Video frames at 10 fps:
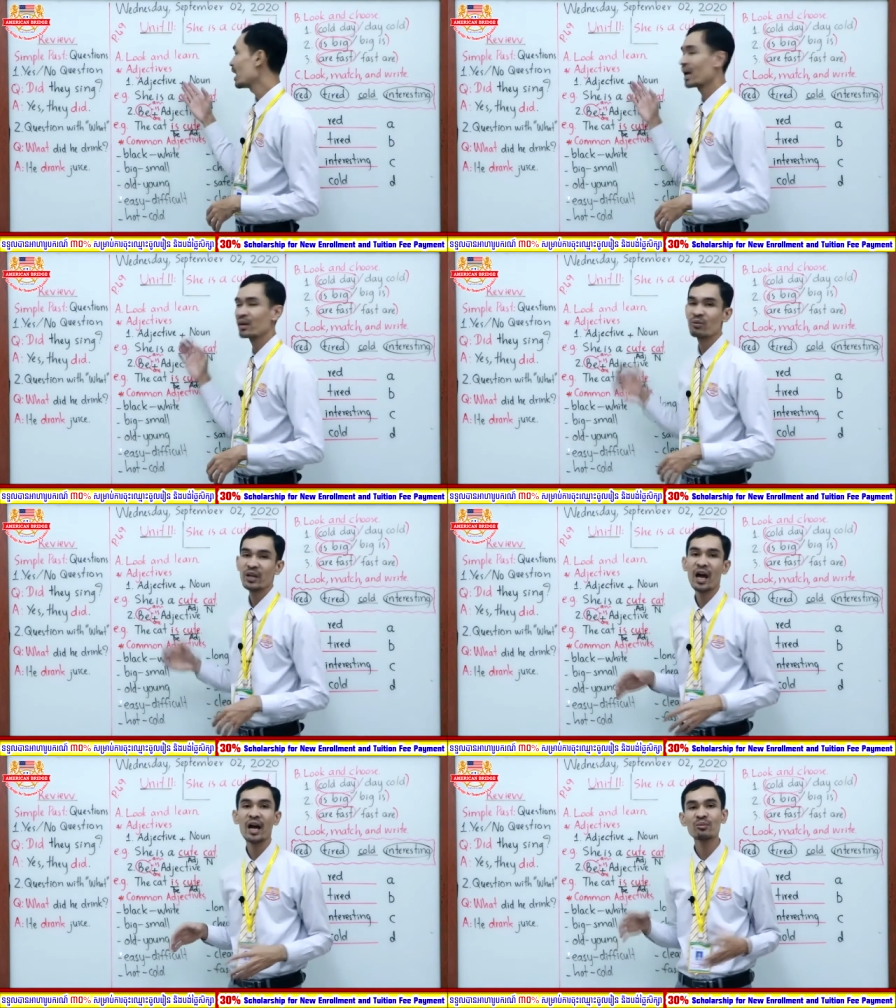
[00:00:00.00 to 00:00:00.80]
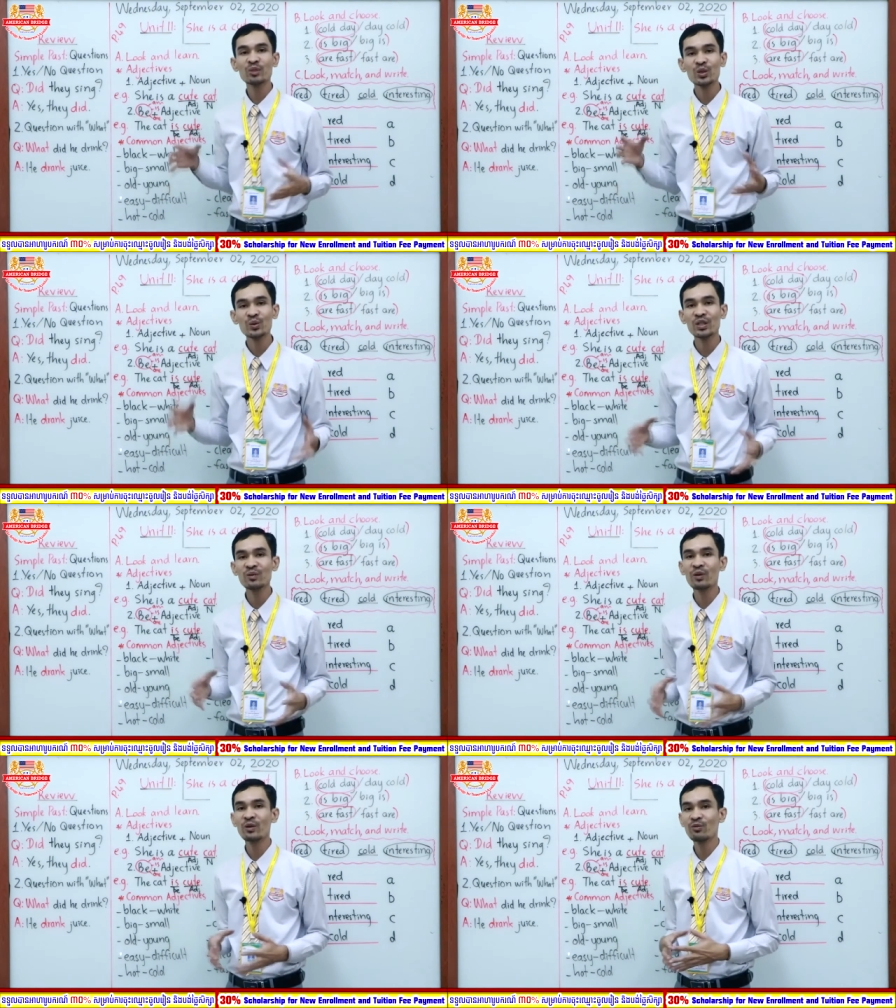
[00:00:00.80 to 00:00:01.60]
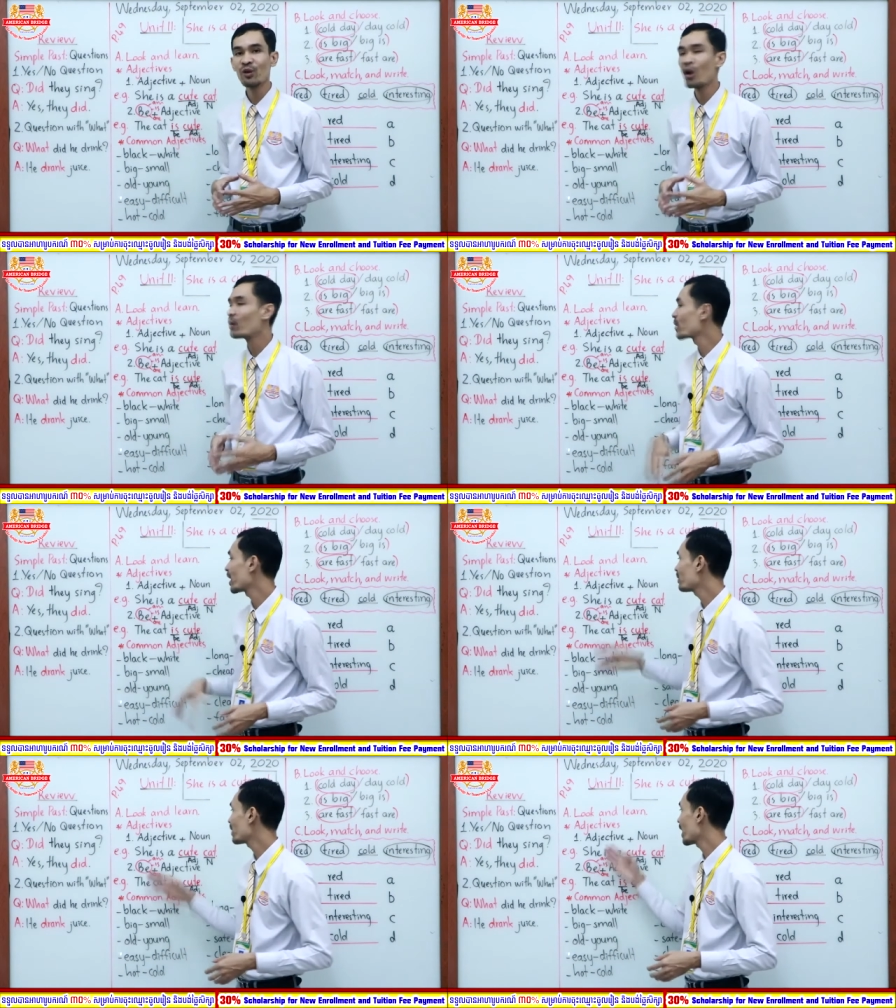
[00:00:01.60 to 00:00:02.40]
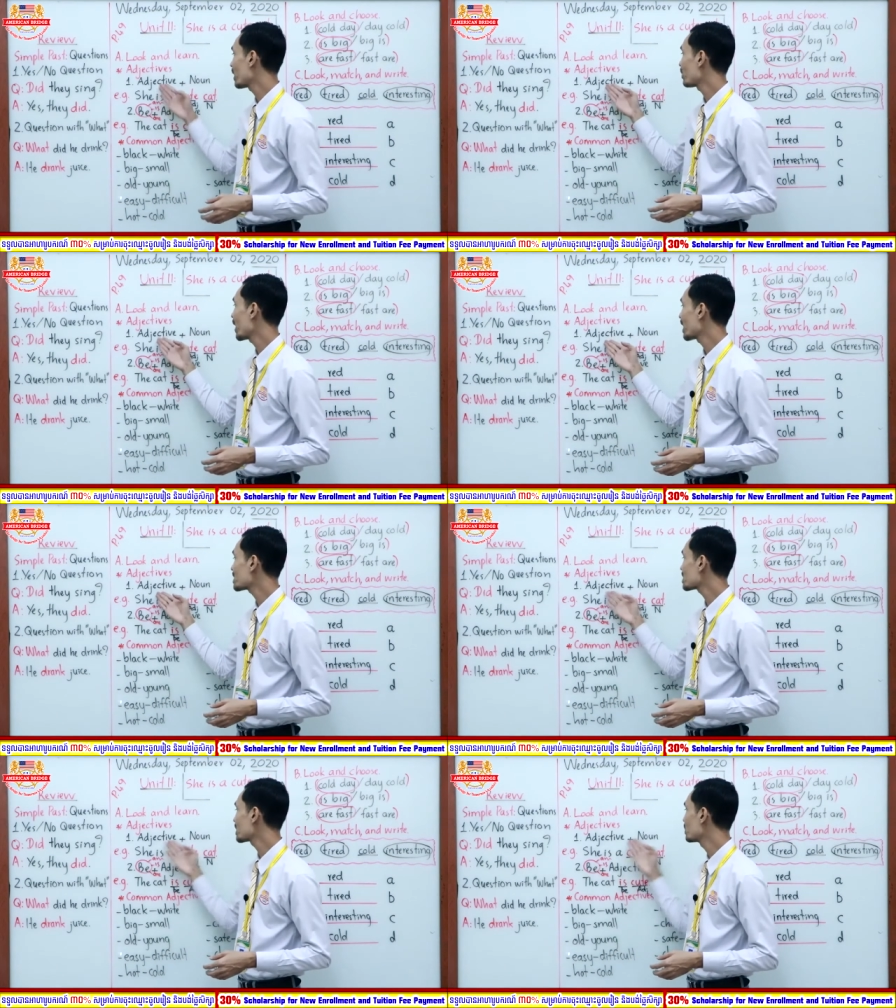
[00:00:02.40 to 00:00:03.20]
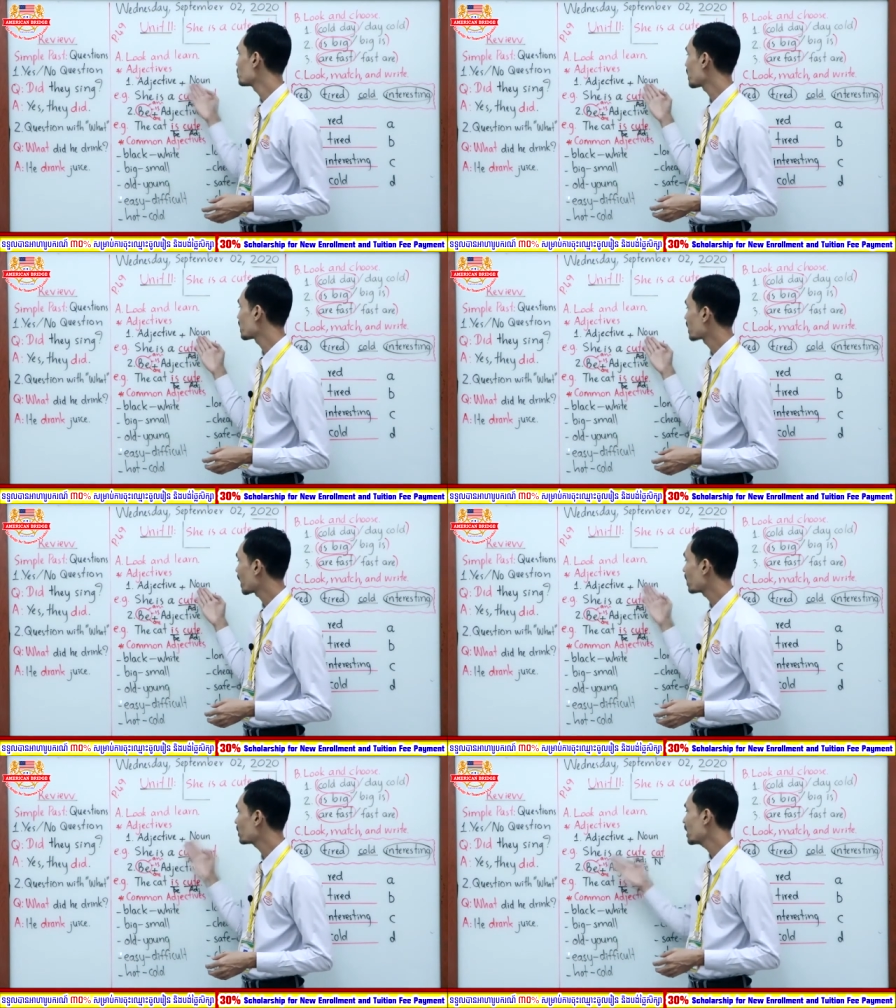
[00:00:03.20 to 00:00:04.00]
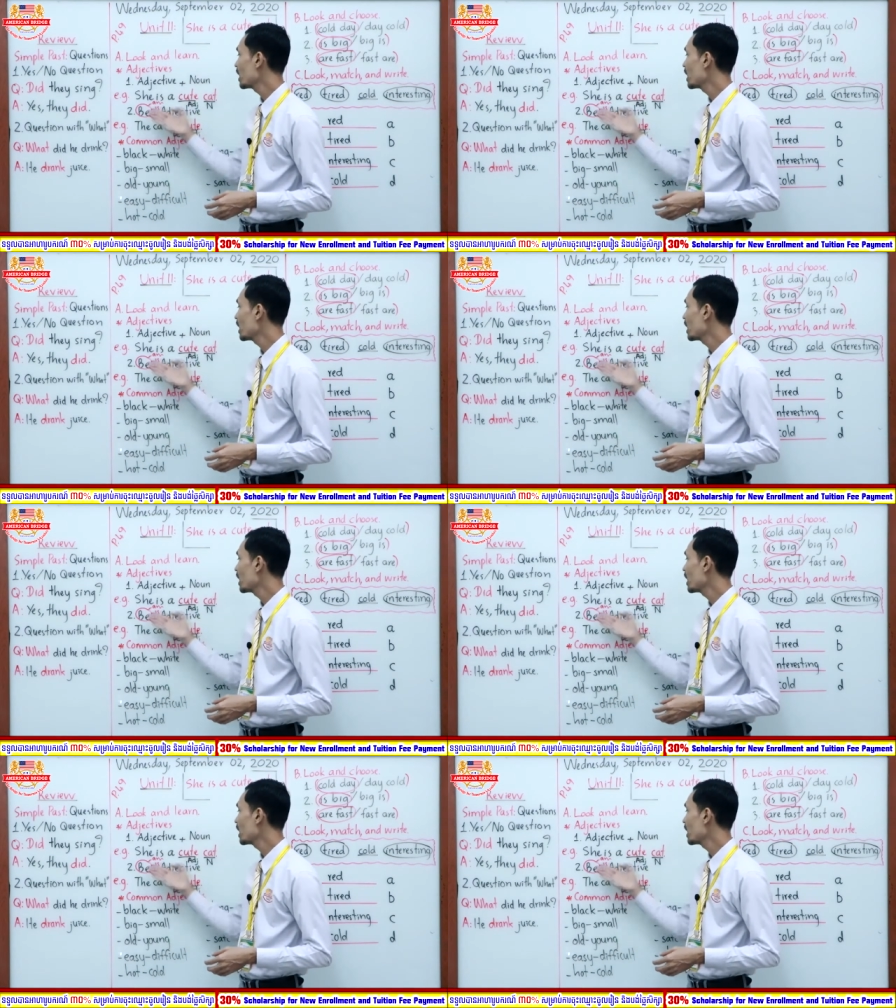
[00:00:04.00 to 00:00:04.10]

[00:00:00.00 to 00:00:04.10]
And we have two different forms, right? We have adjective plus noun